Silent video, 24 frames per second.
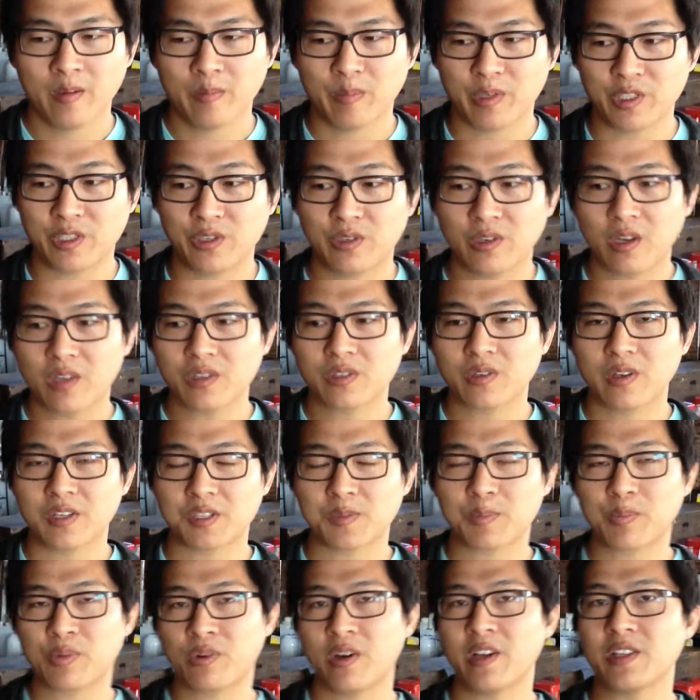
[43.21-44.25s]
But you can also have
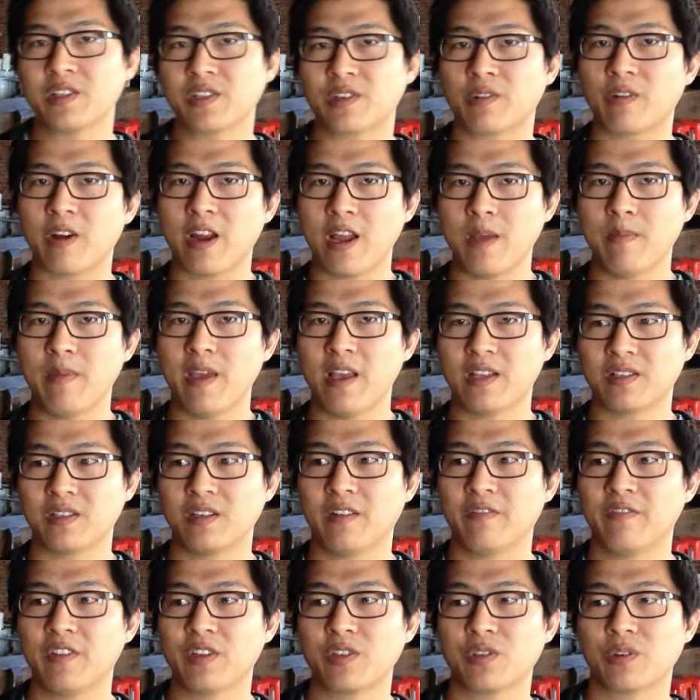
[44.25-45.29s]
Pressgram as an
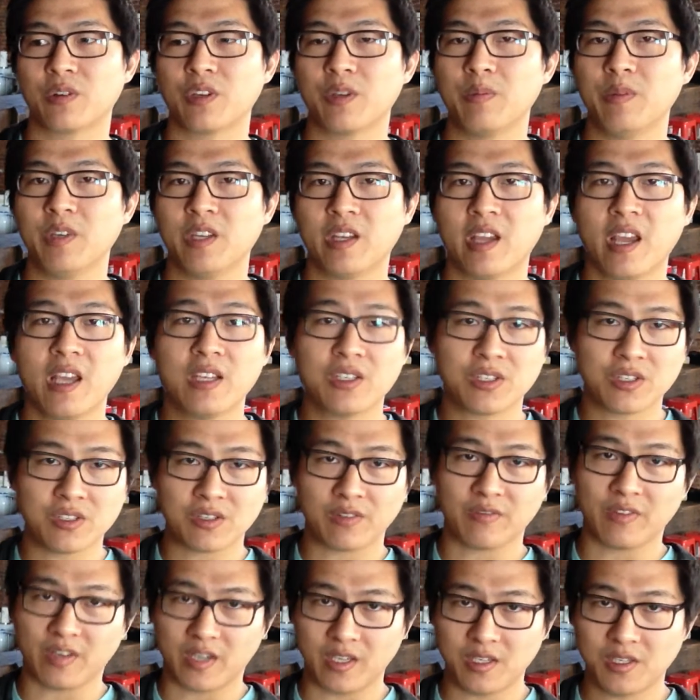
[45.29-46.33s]
official communication
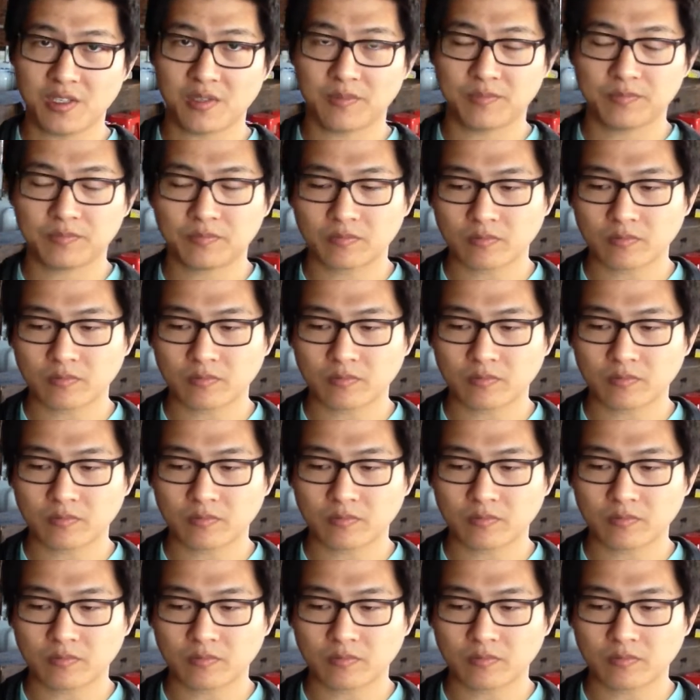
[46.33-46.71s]
device